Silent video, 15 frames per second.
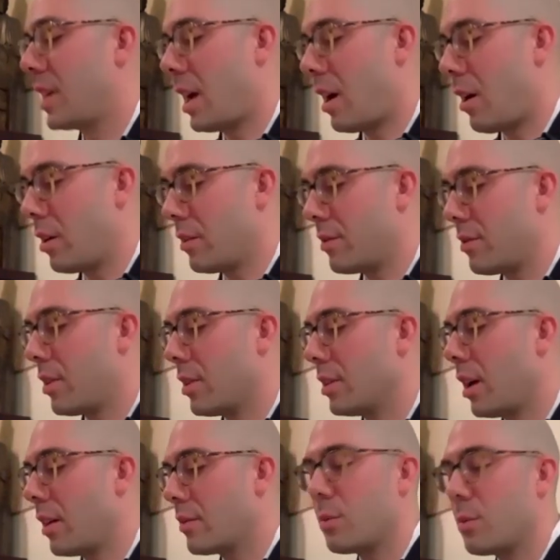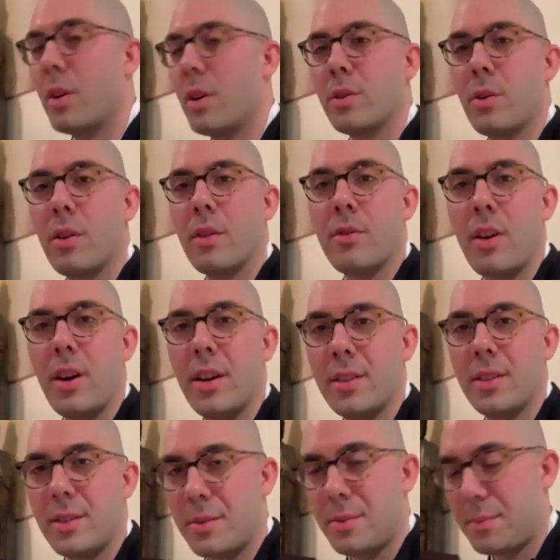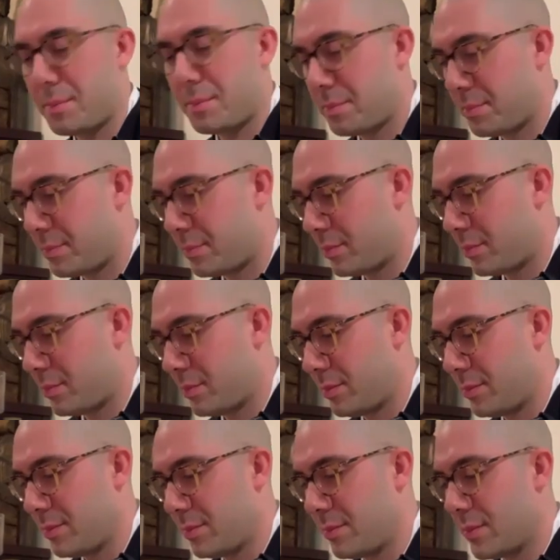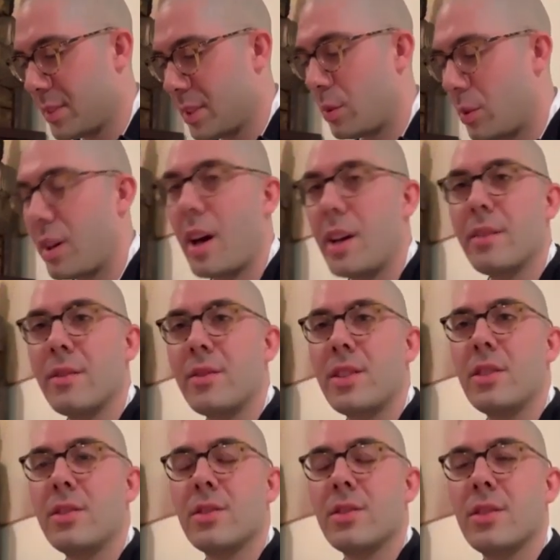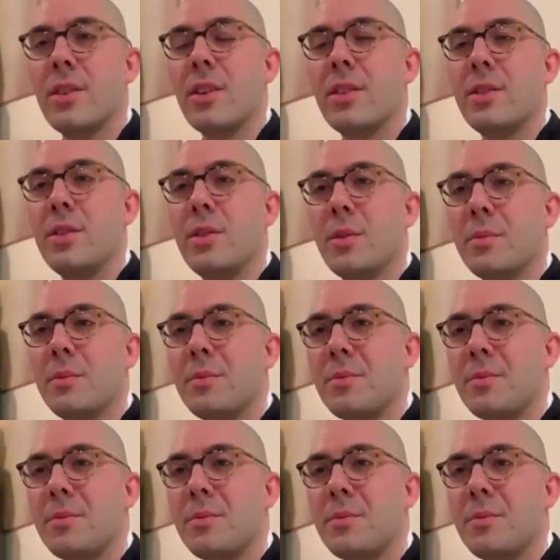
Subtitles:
caring for a loved one or a friend? What kind of teacher are you?